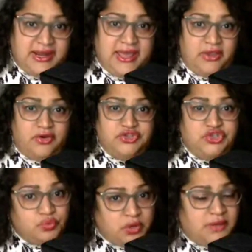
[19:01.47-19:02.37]
anger,
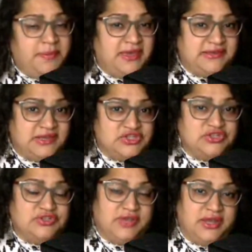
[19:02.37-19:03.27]
you want to pay attention
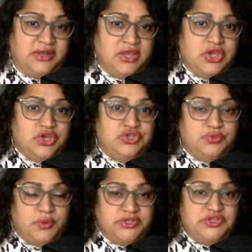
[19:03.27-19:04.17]
to that. You
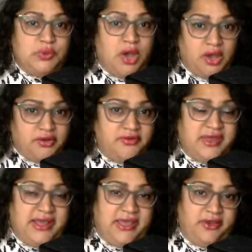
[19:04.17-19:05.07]
want to honor
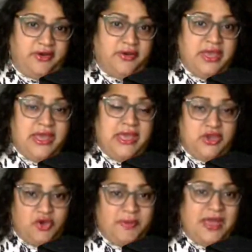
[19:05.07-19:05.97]
that anger, and
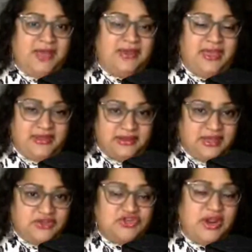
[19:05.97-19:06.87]
go back
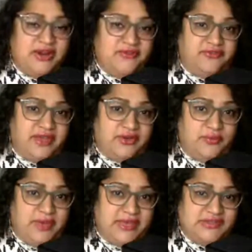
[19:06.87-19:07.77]
and try to find a
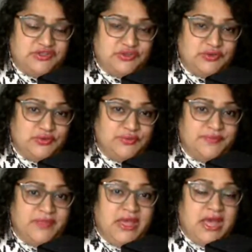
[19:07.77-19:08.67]
way to
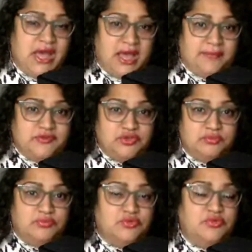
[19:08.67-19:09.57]

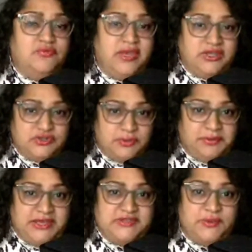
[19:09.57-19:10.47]
move into a
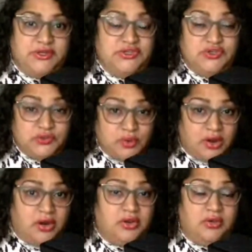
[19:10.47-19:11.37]
place where you
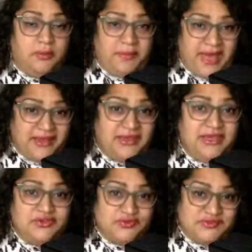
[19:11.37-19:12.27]
are back
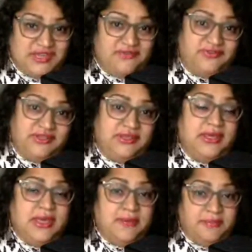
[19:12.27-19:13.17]
into safety,
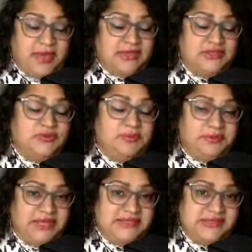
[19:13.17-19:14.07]
back into a
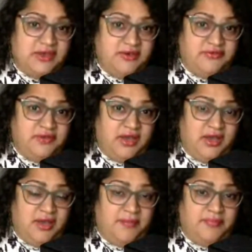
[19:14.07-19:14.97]
place
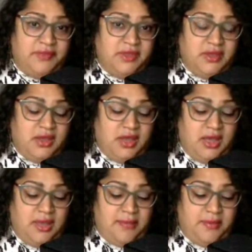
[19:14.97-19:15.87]
um,
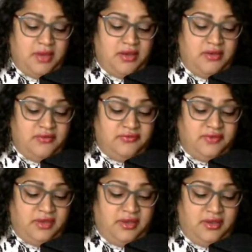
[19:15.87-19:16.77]
of
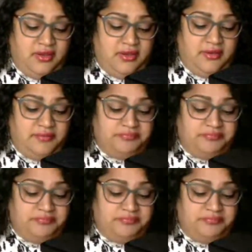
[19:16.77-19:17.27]
uh,